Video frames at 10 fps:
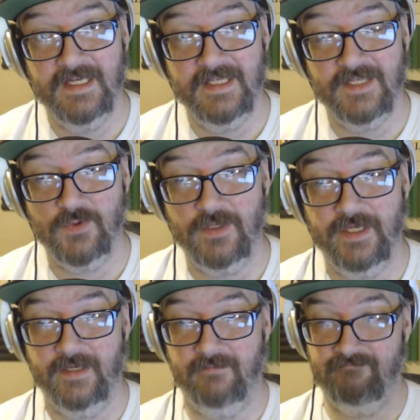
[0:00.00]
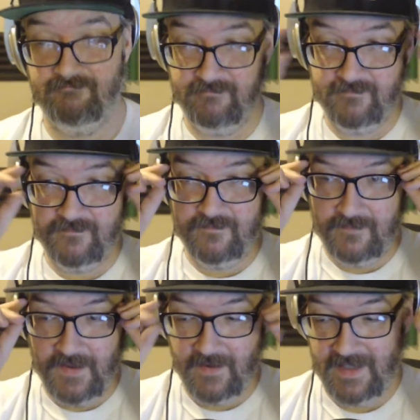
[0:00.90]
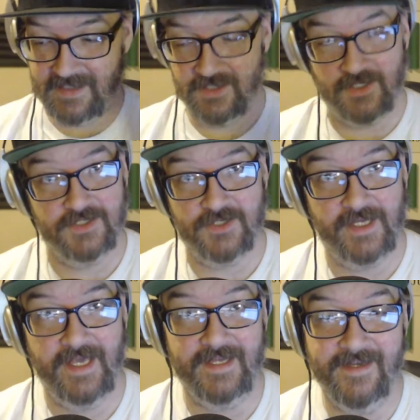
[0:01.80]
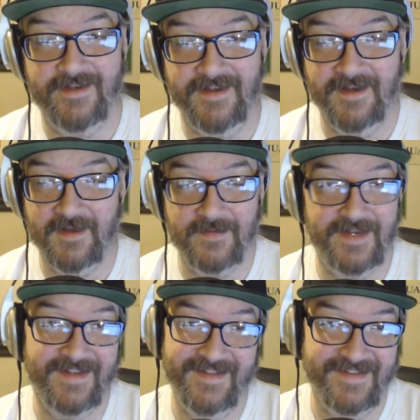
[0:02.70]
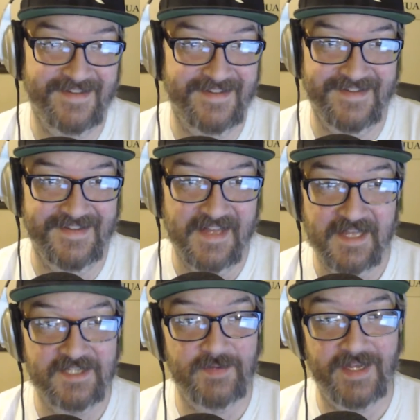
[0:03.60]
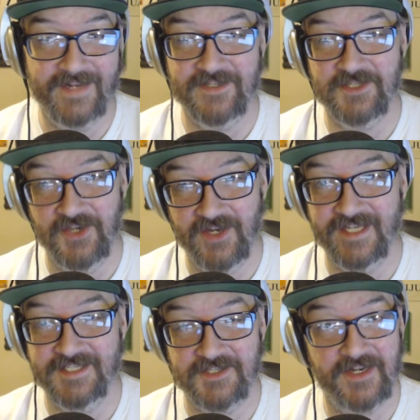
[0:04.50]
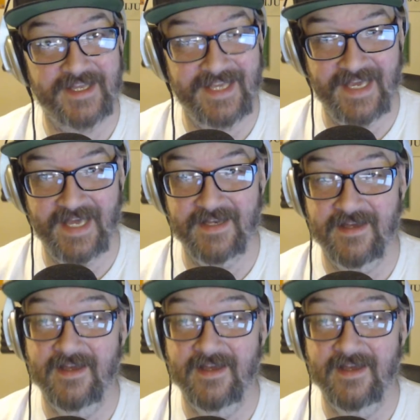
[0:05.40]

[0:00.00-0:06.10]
that's really, oh, that's as good as it's going to get. I mean, speaking of as good as it's going to get,